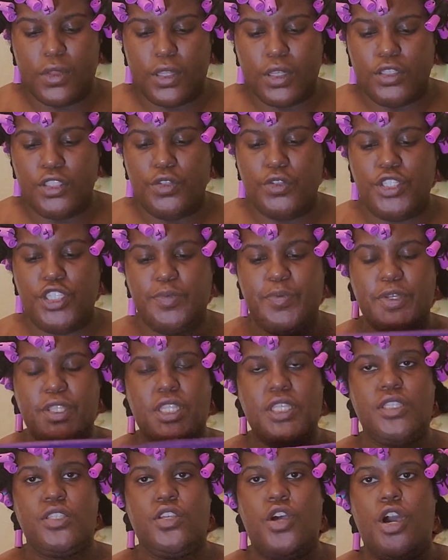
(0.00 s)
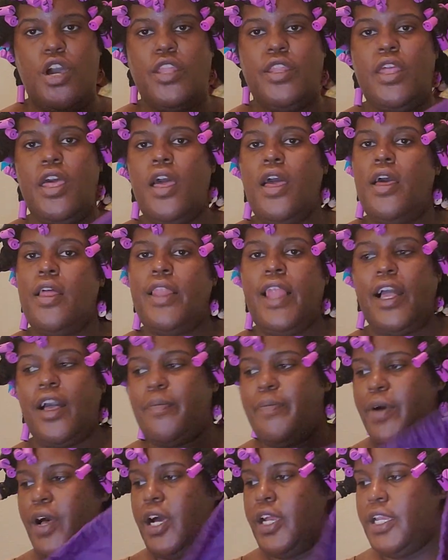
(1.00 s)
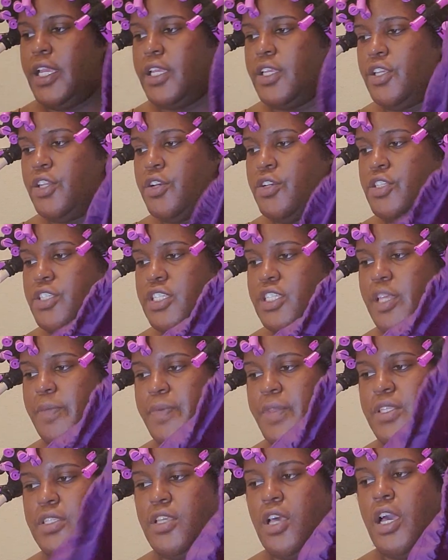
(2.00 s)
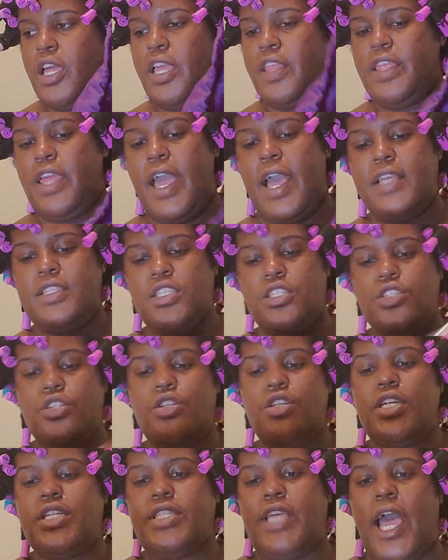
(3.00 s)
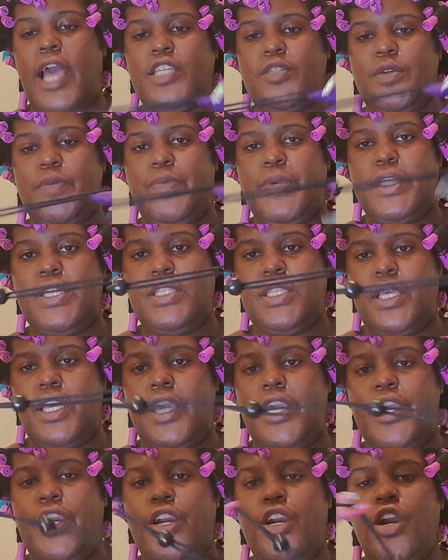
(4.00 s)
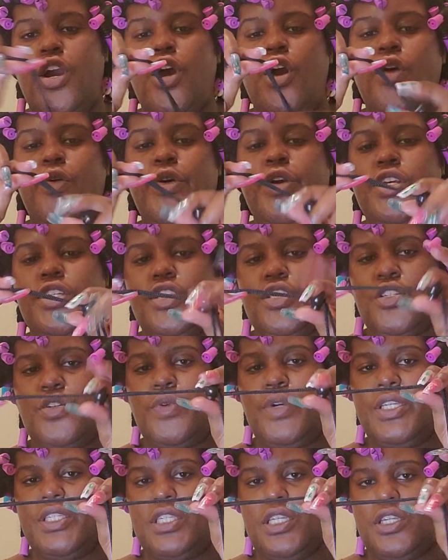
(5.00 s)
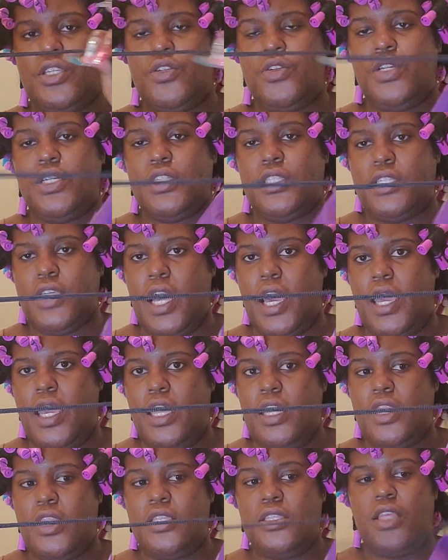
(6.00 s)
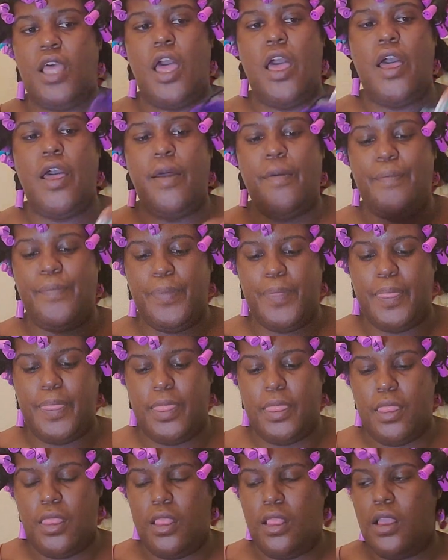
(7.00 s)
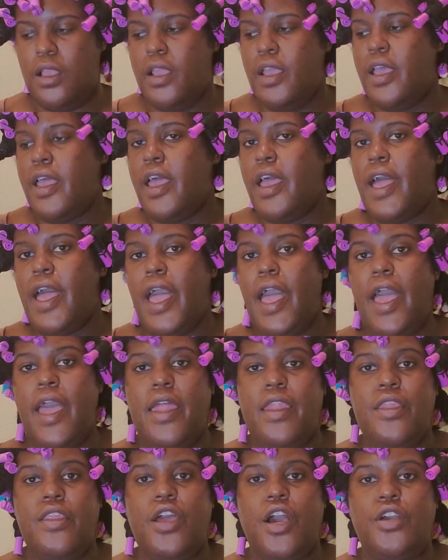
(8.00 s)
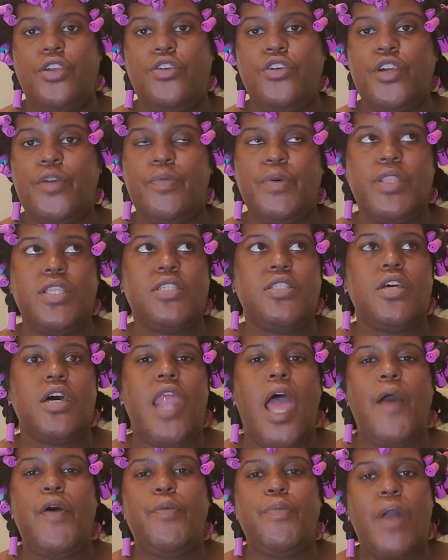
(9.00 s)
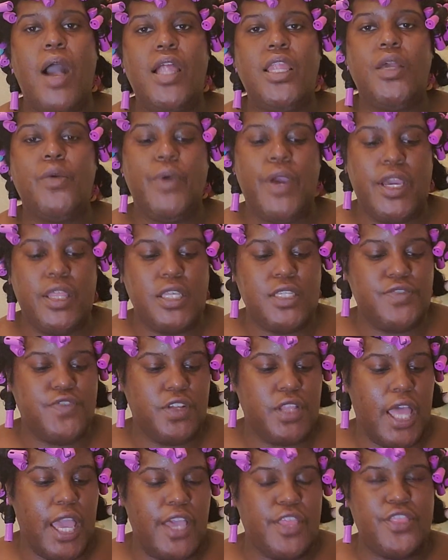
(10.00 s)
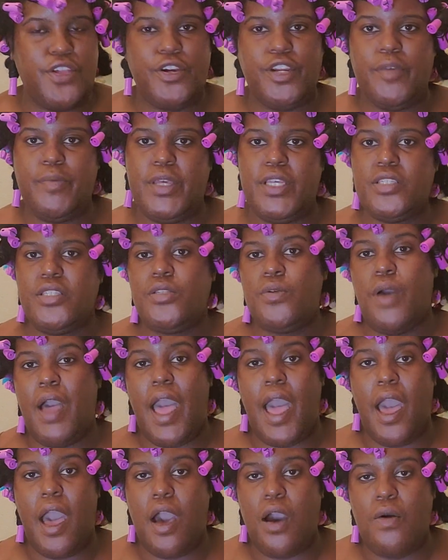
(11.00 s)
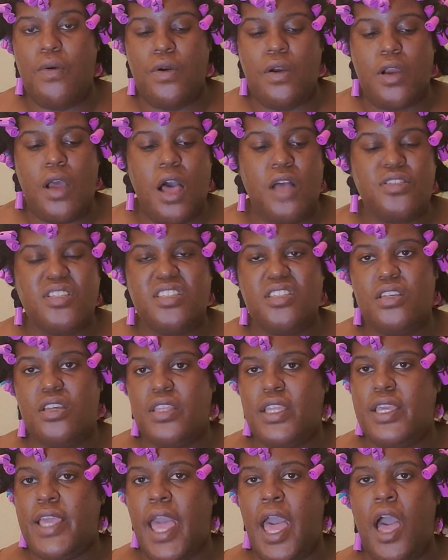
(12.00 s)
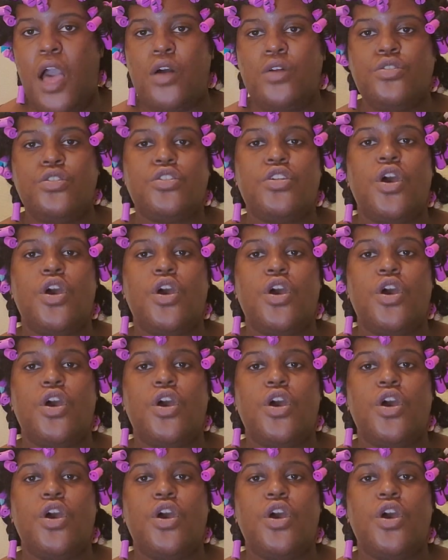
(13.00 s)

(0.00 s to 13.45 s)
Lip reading: So you just put this on like a bonnet, you just put this on, and it has this little attachment piece here where you just squeeze it and you can tighten this up. And you can put this on. I would probably wear this for like 30 minutes to an hour. I'll just sit on the couch,